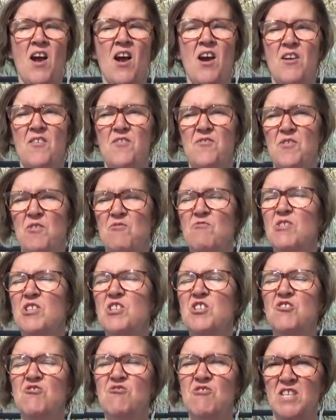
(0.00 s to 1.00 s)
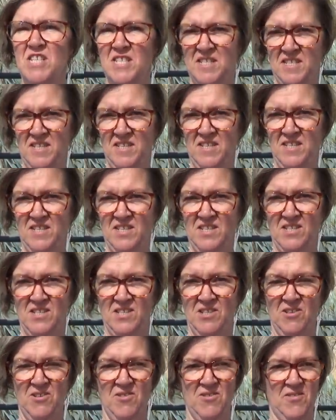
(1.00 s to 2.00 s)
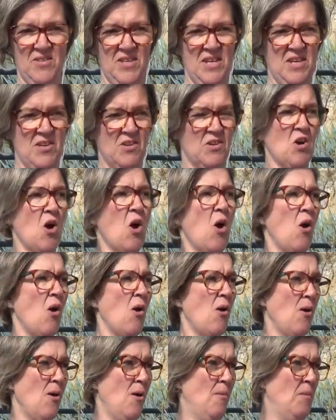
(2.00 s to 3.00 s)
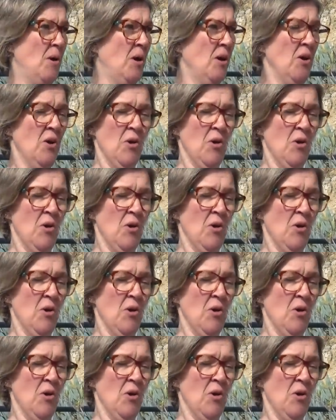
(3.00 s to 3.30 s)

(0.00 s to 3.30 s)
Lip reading: I've retreated to the calm